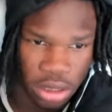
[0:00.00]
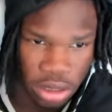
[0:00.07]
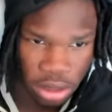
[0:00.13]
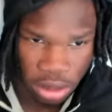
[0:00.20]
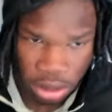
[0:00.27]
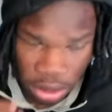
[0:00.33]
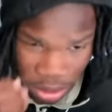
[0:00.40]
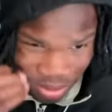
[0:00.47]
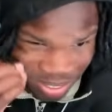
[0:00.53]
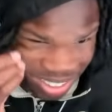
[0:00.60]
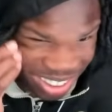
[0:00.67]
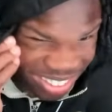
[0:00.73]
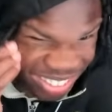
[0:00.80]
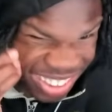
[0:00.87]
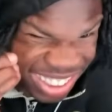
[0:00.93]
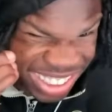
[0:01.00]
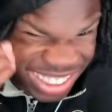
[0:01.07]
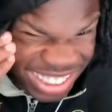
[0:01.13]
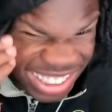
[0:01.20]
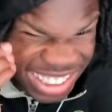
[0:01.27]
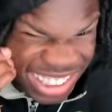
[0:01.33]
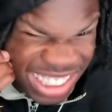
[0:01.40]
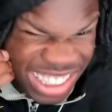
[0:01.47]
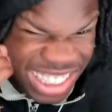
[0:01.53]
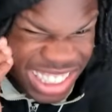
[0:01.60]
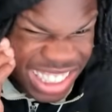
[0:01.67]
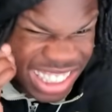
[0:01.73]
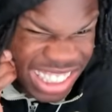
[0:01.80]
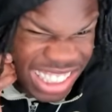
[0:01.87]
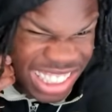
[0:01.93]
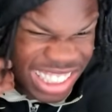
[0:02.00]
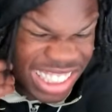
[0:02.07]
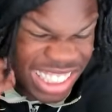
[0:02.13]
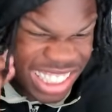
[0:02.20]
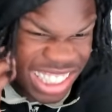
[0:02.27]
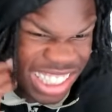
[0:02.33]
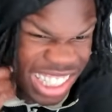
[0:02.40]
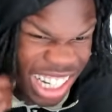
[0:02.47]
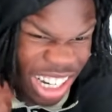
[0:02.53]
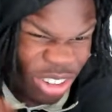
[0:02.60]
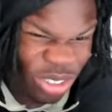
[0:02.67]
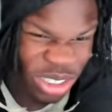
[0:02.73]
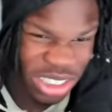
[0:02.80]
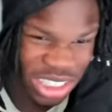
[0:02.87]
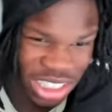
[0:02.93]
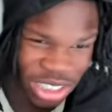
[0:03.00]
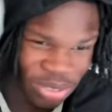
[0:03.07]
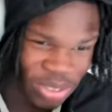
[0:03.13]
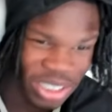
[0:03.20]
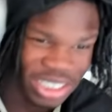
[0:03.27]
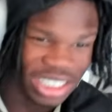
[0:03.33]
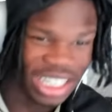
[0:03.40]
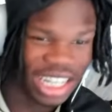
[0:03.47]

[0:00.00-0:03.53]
the Munts. No, I would say Davante